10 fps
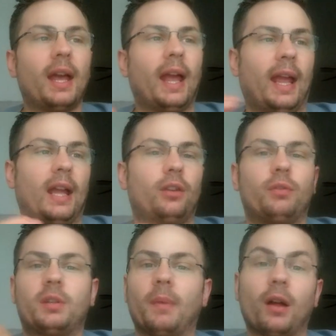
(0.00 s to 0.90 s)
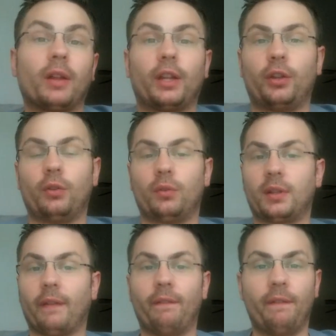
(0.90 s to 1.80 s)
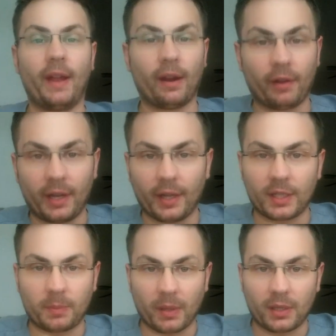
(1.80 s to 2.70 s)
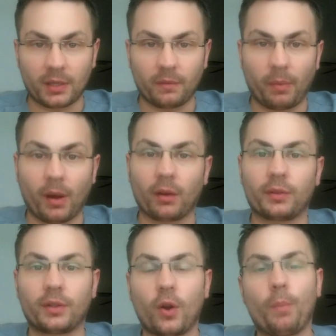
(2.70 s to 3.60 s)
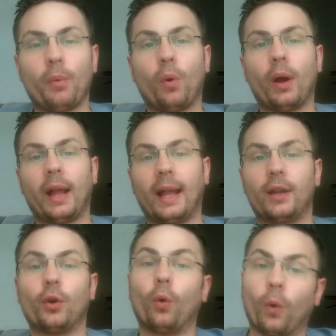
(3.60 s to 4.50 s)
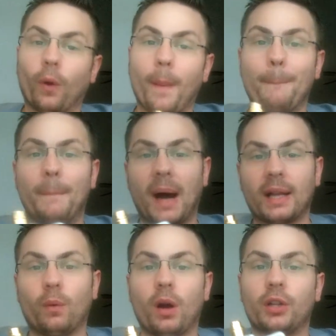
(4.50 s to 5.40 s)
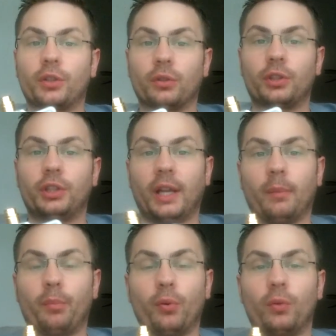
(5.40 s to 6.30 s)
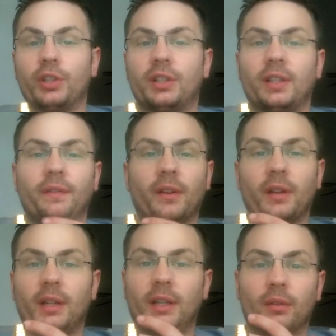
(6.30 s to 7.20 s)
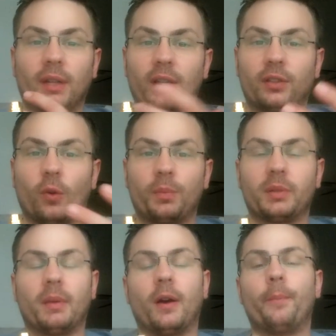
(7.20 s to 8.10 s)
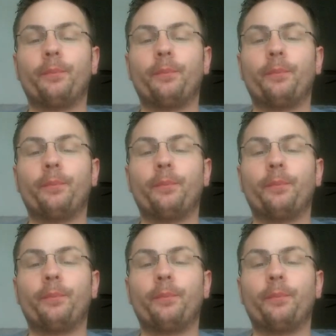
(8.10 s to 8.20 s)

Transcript: and you smell like you used a very expensive bar of soap and or body wash or shampoo. Just a very, that soap smell.